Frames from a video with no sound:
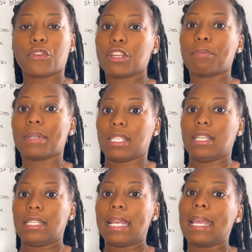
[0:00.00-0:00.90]
your
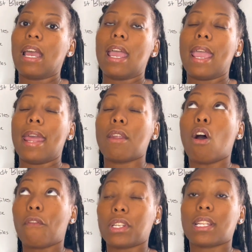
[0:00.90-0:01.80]
business and
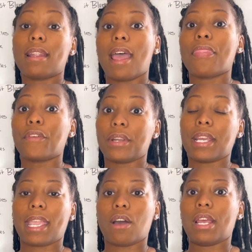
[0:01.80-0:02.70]
offers a net 30
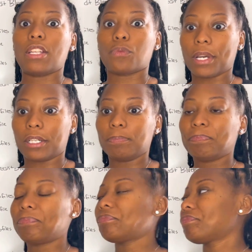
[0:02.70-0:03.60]
account as well.
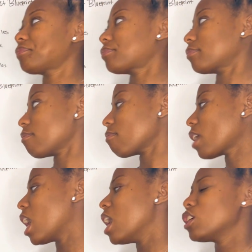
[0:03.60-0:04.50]

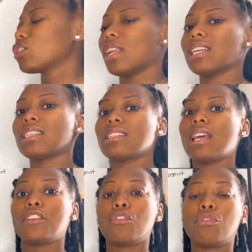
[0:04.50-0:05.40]
So let's just
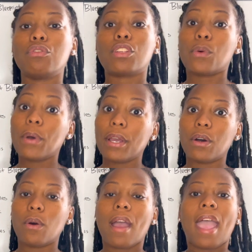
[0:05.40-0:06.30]
say you use
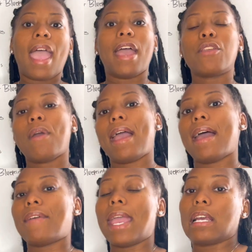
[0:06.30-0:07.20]
Quill and you
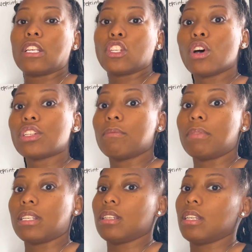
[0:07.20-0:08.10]
have a consulting
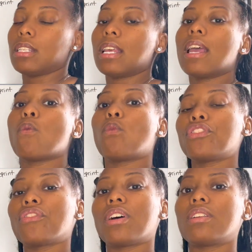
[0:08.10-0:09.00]
business. What
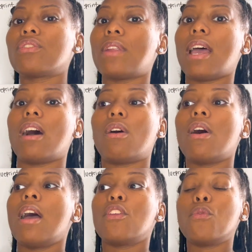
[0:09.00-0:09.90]
you're going to do now,
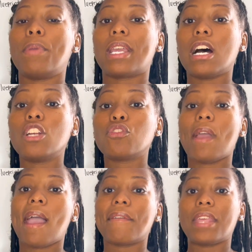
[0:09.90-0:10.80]
because you
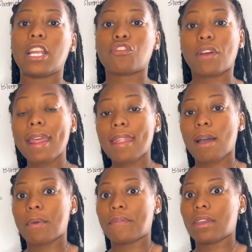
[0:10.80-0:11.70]
have that trade line
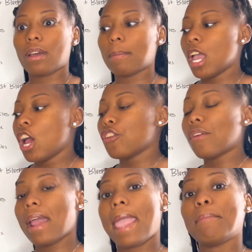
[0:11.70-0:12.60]
with them, you're
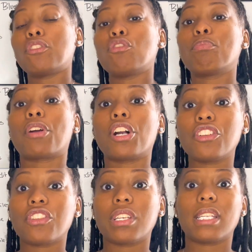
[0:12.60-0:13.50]
able to
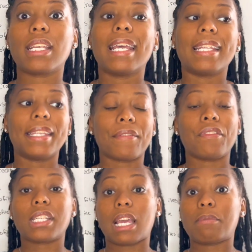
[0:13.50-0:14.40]
purchase
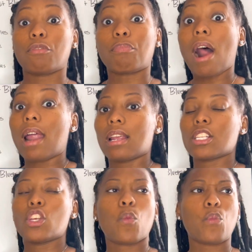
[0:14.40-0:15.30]
different types of
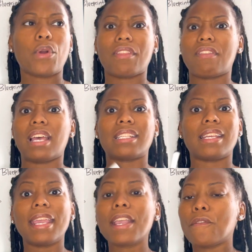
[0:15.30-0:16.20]
products, whether that's
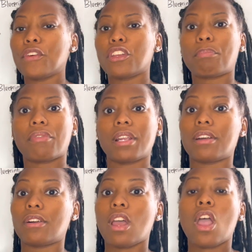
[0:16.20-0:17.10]
ink for your
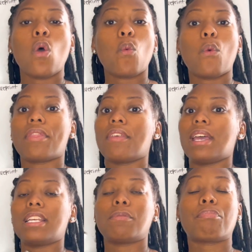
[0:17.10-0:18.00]
printer, whether
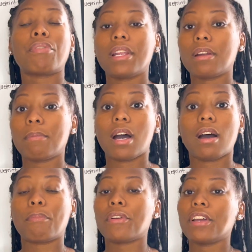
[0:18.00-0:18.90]
that's
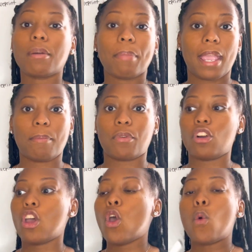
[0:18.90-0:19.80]
printer paper,
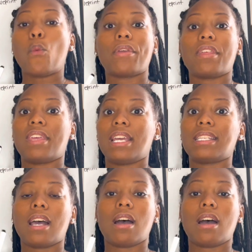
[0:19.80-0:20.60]
whether that's